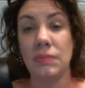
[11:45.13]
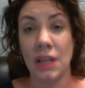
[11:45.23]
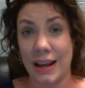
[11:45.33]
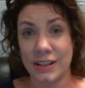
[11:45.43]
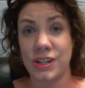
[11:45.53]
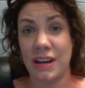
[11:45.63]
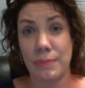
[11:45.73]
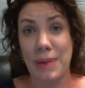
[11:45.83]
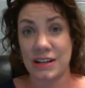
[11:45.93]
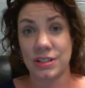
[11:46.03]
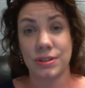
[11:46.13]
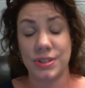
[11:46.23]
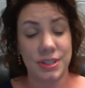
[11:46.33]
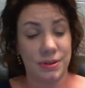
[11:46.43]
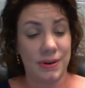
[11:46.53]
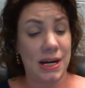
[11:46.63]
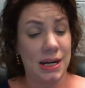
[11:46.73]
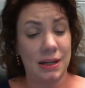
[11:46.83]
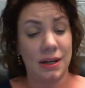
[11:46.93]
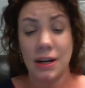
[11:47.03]
I actually have a bachelor's degree
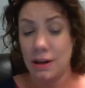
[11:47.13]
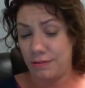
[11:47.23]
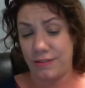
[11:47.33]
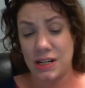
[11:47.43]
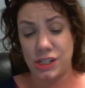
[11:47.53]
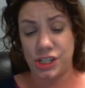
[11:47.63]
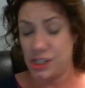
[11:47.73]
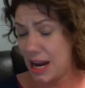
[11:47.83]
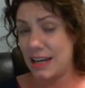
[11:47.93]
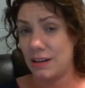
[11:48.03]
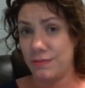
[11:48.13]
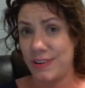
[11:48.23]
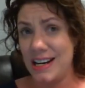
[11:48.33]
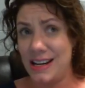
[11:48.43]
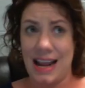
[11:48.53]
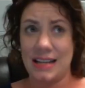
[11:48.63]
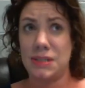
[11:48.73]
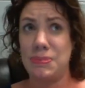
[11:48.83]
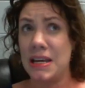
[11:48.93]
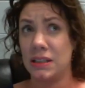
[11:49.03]
in. French, I can read and
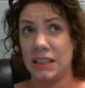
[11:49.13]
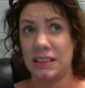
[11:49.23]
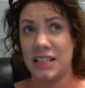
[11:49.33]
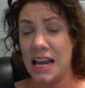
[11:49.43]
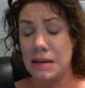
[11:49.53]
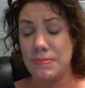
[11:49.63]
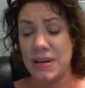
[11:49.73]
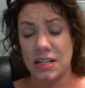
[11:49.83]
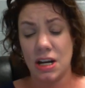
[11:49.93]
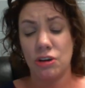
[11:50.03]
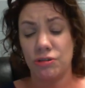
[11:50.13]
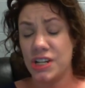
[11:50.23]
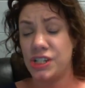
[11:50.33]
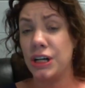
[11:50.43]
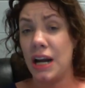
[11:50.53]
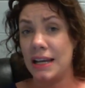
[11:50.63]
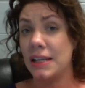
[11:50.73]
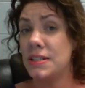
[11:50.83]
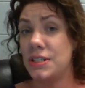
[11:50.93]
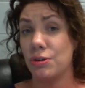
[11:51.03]
speak a little tiny bit. Russian, I can
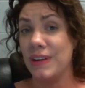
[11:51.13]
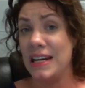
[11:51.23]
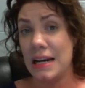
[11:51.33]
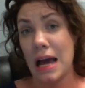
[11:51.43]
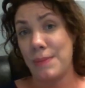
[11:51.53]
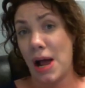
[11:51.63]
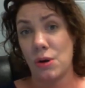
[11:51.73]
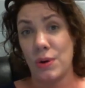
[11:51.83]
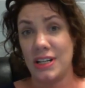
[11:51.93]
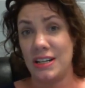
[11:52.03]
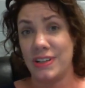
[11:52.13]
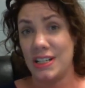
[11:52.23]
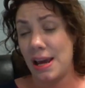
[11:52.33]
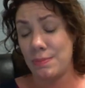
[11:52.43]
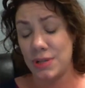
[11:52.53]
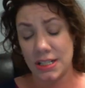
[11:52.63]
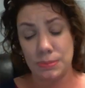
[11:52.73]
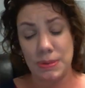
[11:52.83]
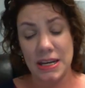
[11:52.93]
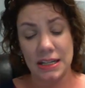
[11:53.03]
still read. I'm not going to even attempt to
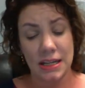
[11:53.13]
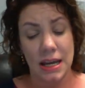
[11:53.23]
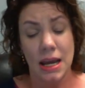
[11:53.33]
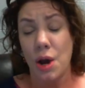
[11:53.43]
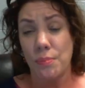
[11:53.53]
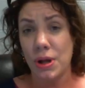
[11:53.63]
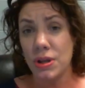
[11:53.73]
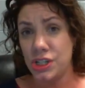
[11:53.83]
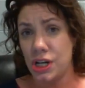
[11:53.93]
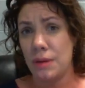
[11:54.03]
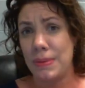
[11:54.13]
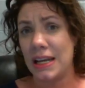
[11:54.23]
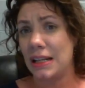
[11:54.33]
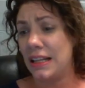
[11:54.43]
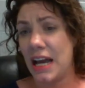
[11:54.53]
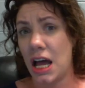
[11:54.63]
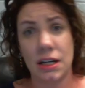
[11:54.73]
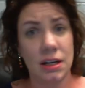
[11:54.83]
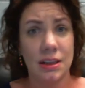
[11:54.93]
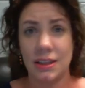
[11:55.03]
speak it. Polish, Arabic, and
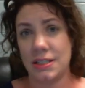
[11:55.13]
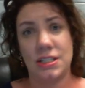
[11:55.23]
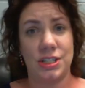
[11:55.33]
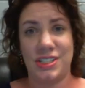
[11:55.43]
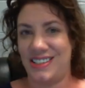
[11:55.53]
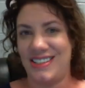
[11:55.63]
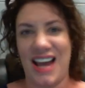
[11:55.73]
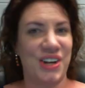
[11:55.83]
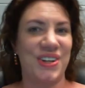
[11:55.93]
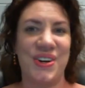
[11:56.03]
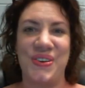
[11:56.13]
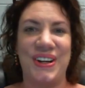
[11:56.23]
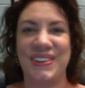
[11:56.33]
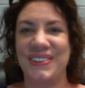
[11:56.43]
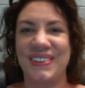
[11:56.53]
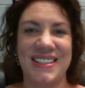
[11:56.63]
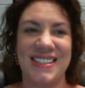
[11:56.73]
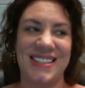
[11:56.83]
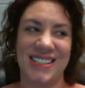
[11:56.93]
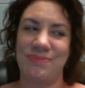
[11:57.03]
Klingon, let's just not go there. Let's
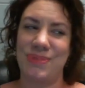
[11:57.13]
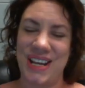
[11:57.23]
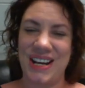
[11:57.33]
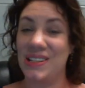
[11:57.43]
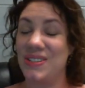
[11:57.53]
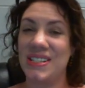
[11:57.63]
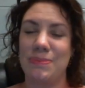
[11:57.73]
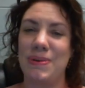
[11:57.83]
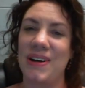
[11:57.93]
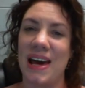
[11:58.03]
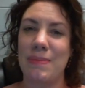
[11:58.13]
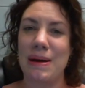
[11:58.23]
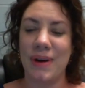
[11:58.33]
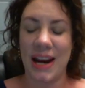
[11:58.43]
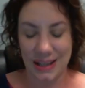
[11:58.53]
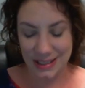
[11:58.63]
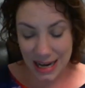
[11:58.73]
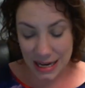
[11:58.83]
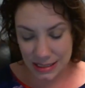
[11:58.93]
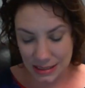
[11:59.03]
just pretend those disappeared out of my brain.
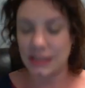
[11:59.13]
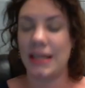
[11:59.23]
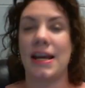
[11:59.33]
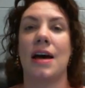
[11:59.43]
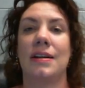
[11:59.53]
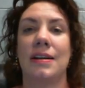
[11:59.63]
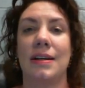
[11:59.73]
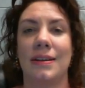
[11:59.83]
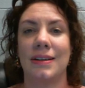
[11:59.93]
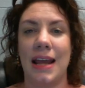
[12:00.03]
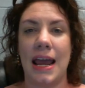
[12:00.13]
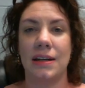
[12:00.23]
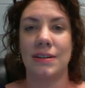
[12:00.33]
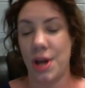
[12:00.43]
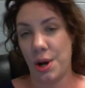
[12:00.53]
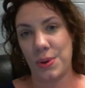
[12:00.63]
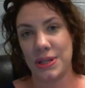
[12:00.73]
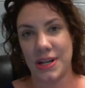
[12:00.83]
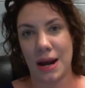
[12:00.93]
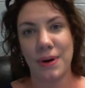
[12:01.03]
Yes, Klingon, and no,
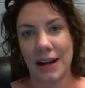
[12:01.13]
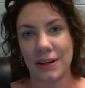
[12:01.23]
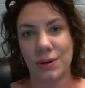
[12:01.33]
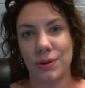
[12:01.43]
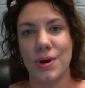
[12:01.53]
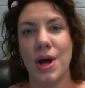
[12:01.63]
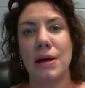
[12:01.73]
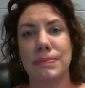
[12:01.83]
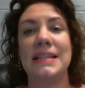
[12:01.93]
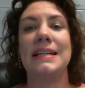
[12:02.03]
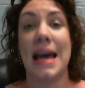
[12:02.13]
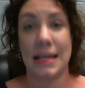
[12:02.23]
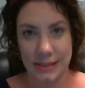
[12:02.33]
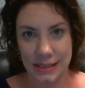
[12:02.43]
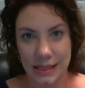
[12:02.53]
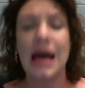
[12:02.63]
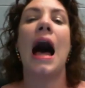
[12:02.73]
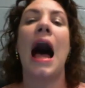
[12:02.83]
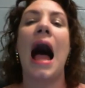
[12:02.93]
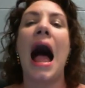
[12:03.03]
it's not practical. But yes,
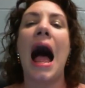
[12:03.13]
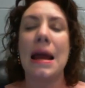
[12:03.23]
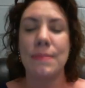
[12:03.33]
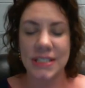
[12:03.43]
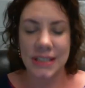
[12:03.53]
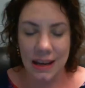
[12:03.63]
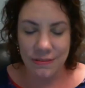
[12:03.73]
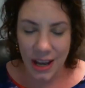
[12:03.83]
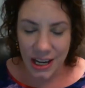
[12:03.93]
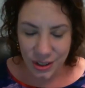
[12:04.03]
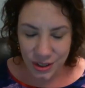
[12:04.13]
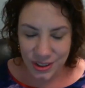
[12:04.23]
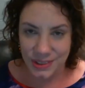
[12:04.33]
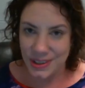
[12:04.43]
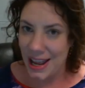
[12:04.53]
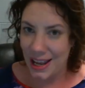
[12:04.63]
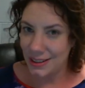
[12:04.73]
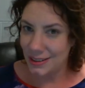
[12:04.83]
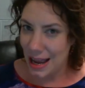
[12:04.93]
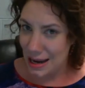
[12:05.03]
I am a sci-fi nerd,
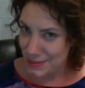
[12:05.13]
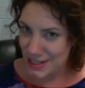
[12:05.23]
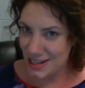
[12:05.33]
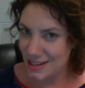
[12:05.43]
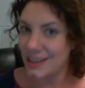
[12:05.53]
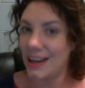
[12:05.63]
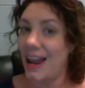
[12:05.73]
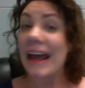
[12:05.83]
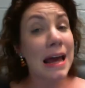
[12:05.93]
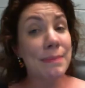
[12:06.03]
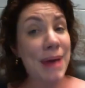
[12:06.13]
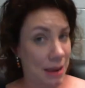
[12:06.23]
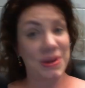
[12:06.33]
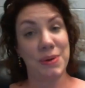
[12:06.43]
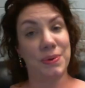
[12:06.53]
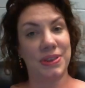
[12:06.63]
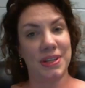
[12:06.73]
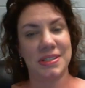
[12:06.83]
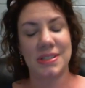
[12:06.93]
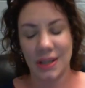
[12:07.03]
and I am a geek, and I'm happy with
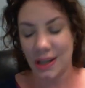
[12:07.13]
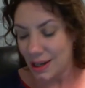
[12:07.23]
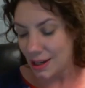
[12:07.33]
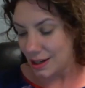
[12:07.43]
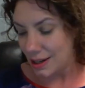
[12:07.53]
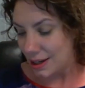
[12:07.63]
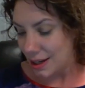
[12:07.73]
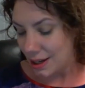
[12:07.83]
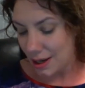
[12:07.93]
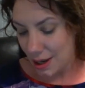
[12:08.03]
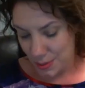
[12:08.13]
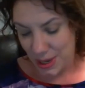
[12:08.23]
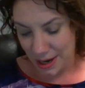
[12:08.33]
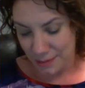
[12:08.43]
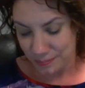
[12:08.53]
this. Okay.